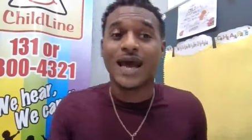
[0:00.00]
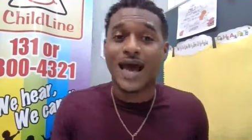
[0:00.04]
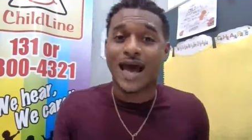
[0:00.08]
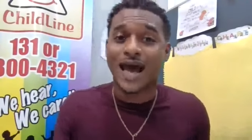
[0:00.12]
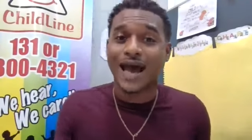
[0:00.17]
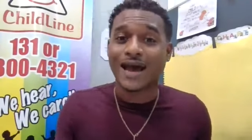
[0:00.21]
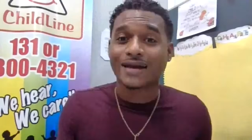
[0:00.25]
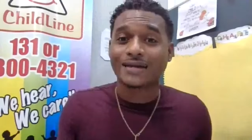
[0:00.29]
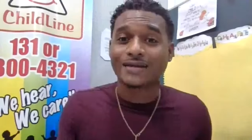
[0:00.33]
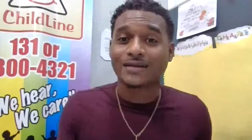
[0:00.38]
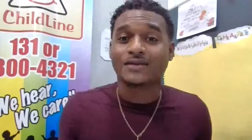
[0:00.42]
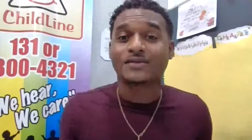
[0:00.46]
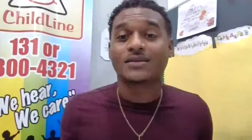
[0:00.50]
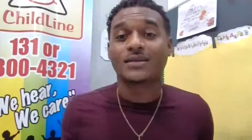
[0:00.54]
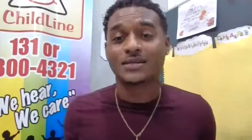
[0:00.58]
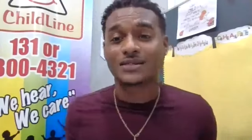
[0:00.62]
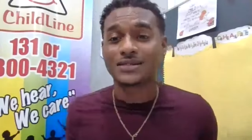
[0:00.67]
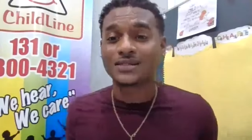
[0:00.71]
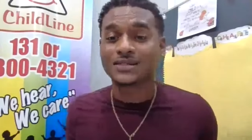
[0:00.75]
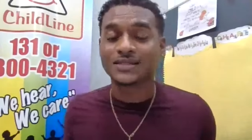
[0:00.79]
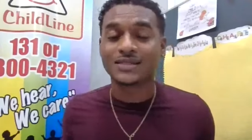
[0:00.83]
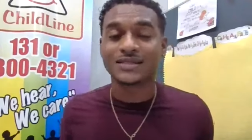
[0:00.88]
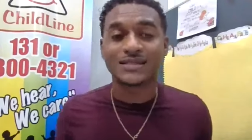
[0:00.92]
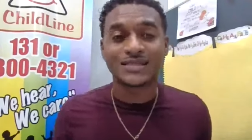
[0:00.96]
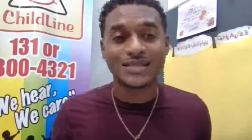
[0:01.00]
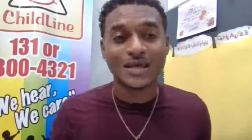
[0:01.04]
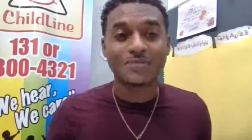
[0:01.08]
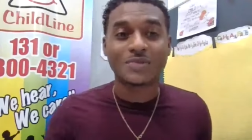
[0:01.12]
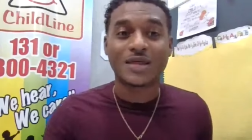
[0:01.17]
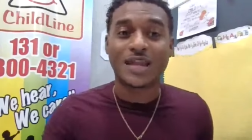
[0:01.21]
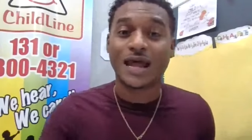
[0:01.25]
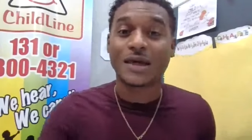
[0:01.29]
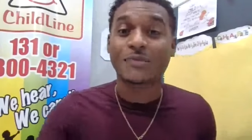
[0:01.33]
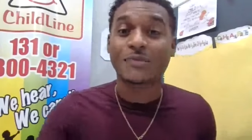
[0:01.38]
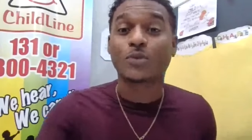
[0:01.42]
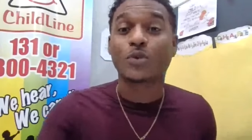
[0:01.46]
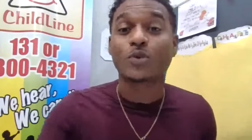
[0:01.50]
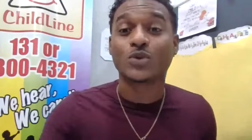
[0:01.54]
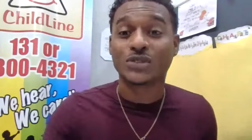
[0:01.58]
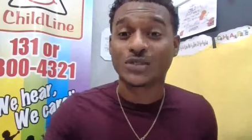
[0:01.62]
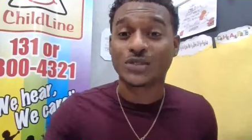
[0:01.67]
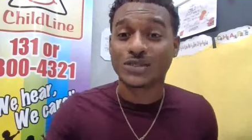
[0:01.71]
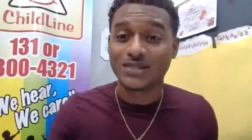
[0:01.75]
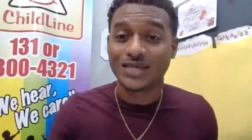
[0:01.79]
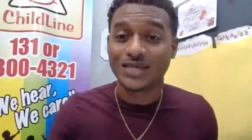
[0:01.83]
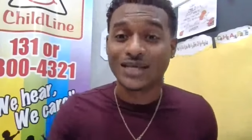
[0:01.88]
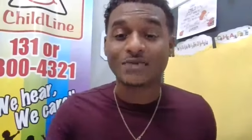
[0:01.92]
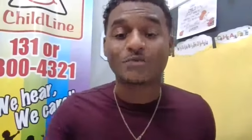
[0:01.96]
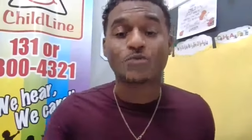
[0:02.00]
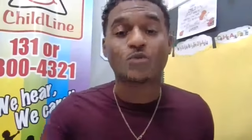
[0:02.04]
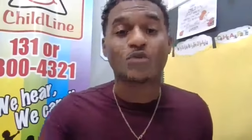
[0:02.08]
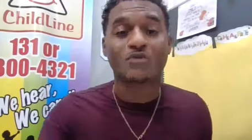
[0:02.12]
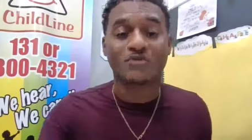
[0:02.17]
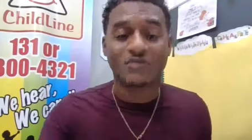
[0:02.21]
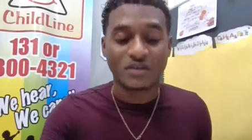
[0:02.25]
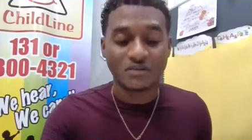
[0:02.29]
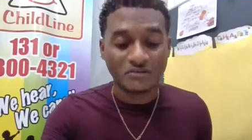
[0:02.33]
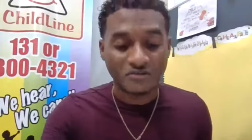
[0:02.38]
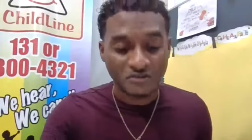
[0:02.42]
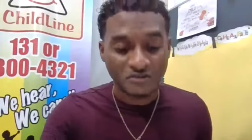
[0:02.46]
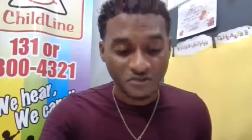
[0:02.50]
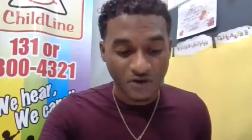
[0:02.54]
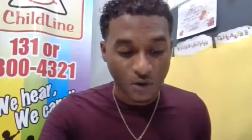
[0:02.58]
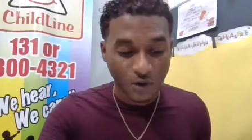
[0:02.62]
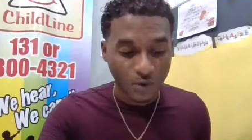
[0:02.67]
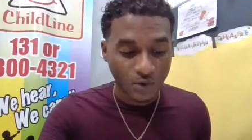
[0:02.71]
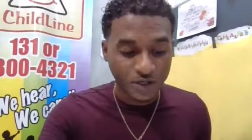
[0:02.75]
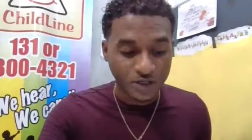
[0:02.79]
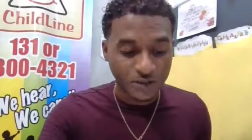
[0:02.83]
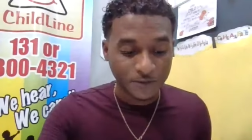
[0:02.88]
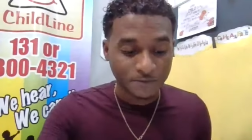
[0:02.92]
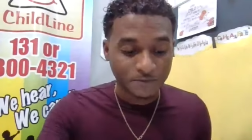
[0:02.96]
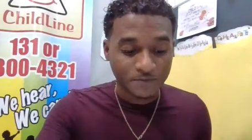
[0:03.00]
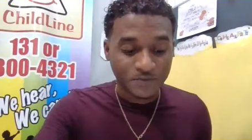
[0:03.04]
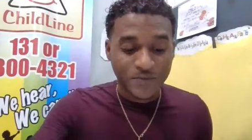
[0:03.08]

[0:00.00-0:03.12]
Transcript: and this is the step that I'm going to take moving forward.